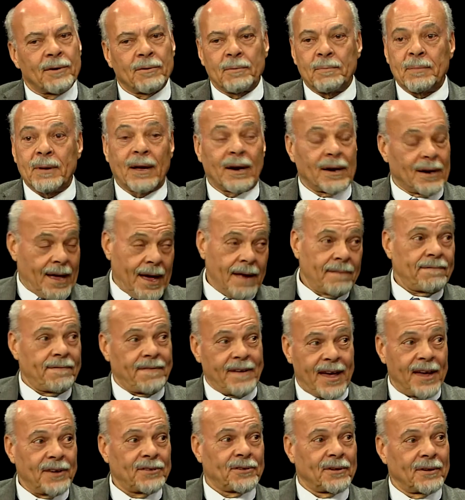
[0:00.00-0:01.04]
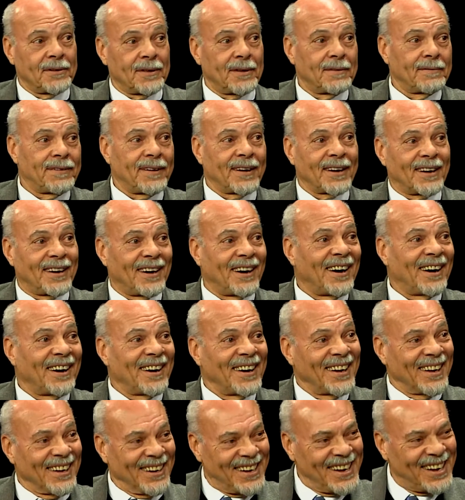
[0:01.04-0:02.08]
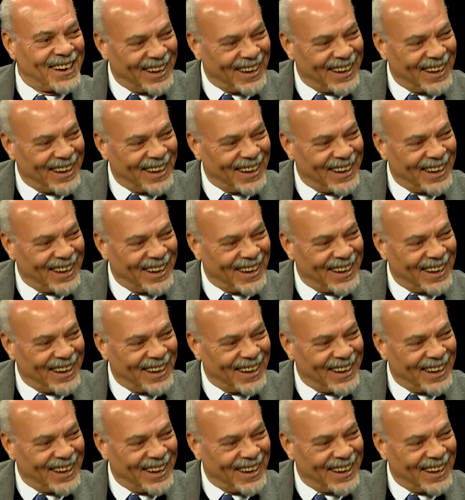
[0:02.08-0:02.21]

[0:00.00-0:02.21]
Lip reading: would be a lot faster than von Karajan,